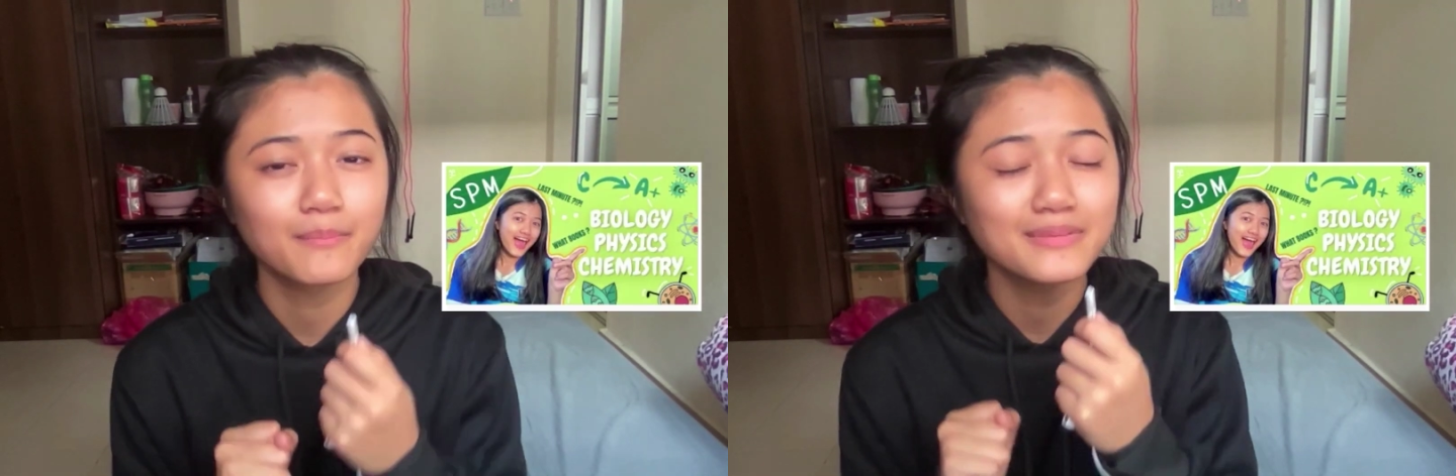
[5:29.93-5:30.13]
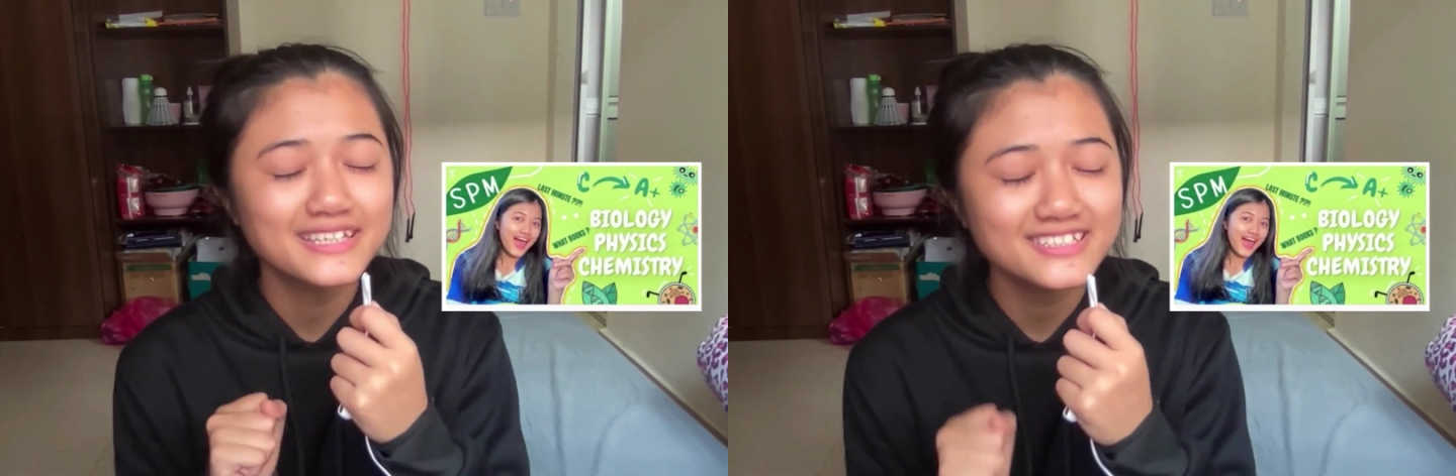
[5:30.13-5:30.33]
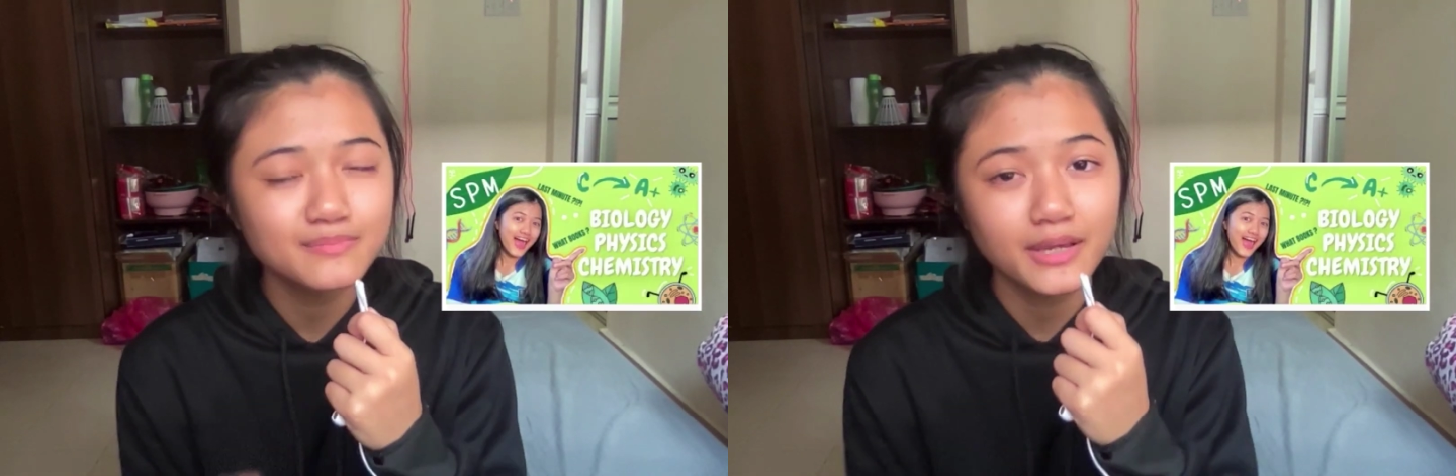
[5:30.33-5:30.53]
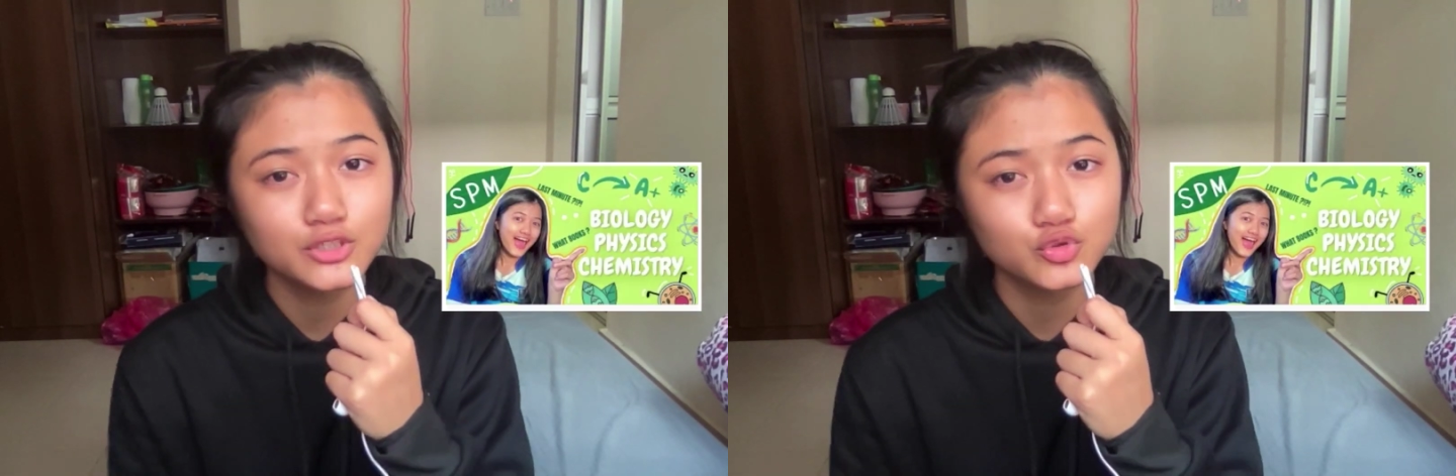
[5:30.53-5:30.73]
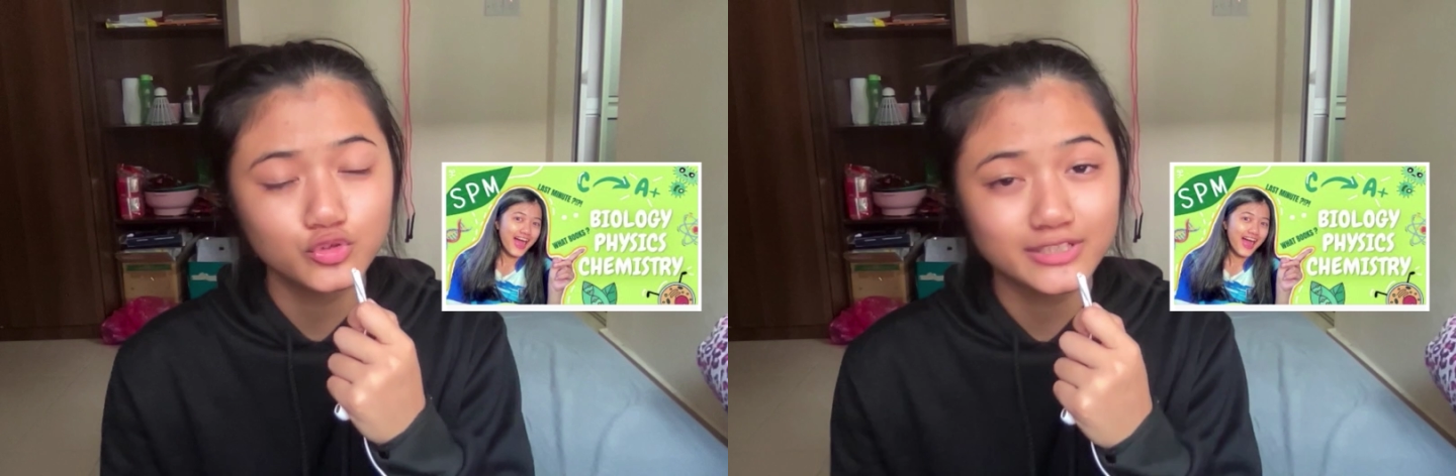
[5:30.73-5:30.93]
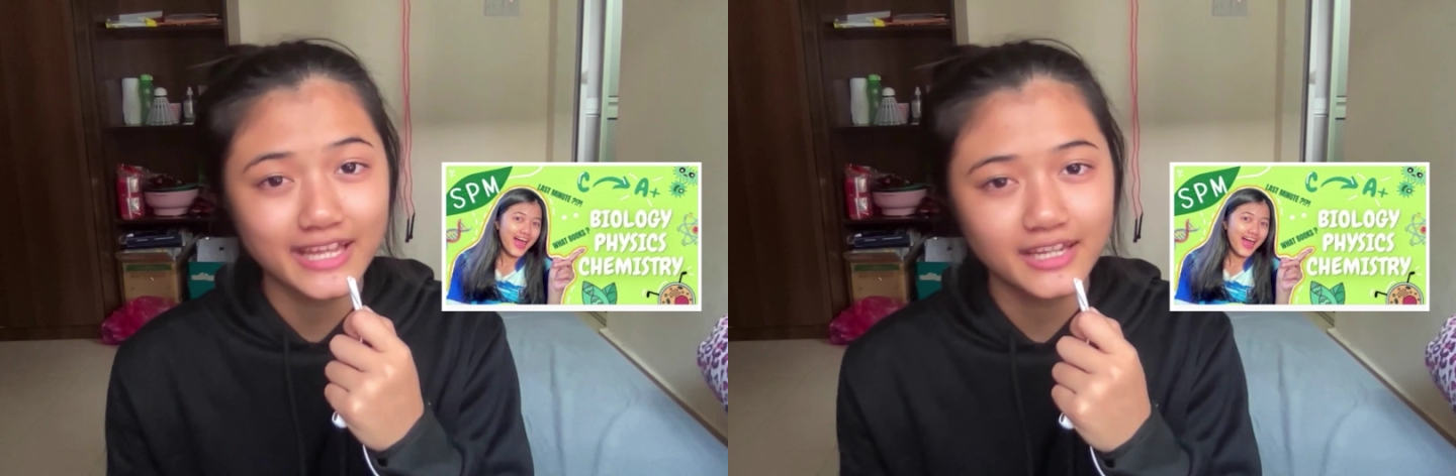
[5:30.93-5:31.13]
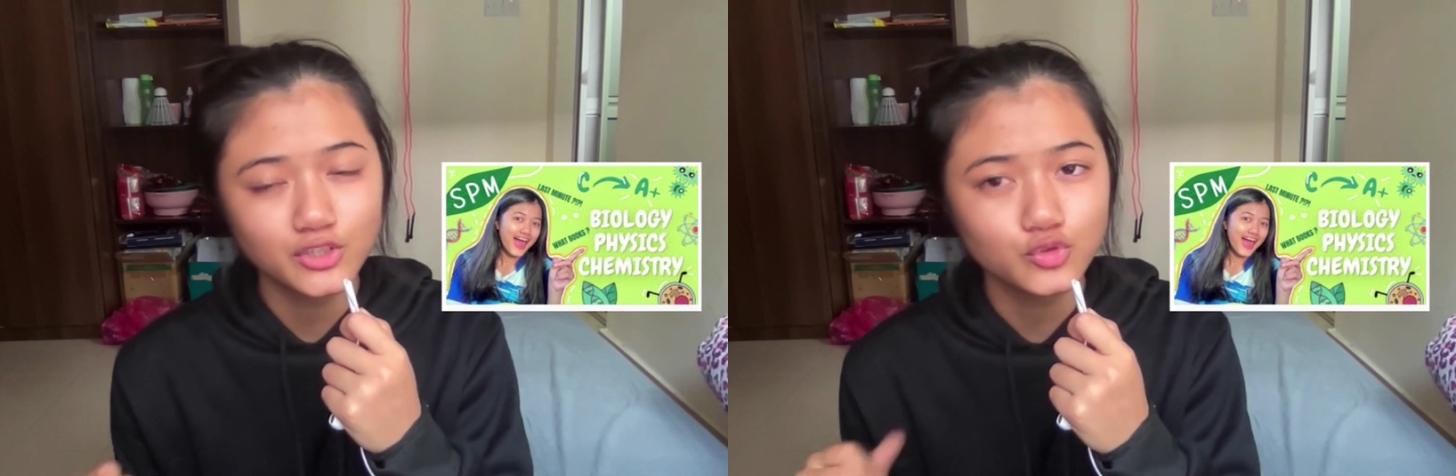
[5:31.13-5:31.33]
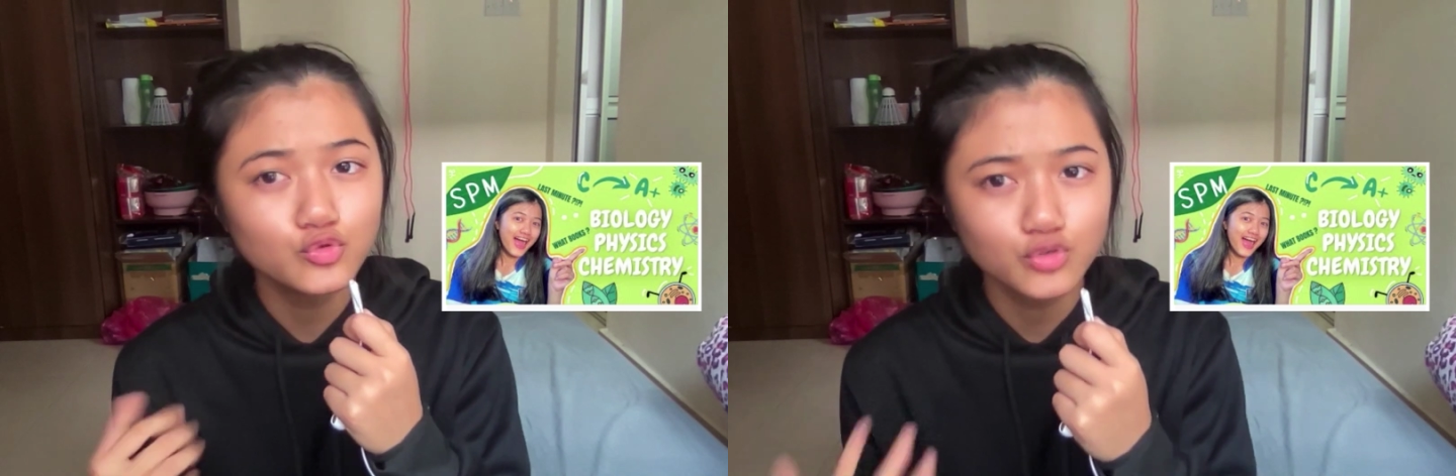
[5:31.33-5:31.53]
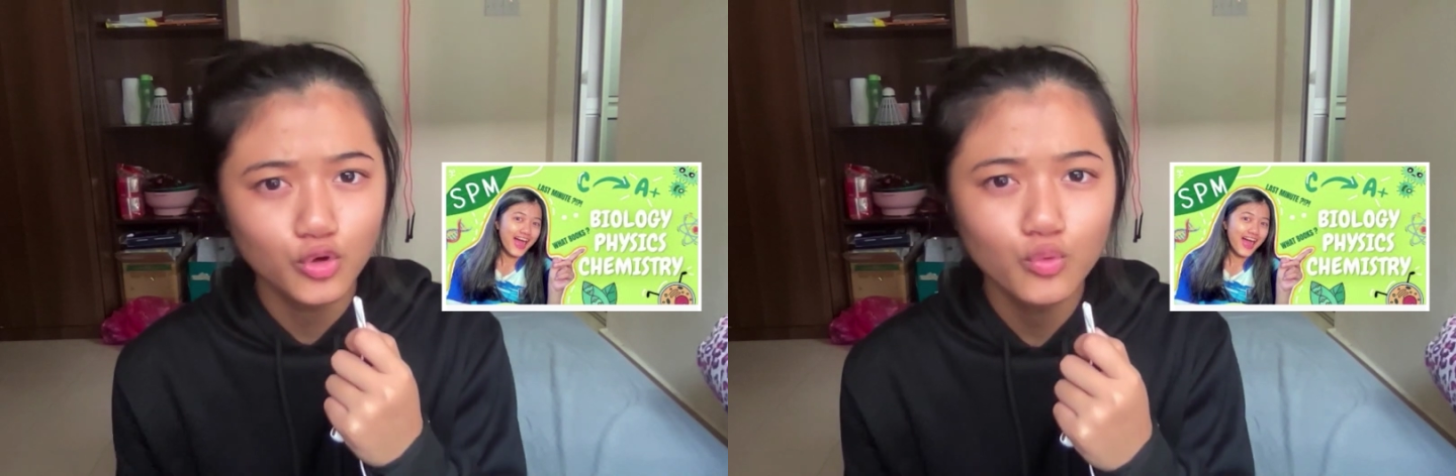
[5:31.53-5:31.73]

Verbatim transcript: please make sure that you know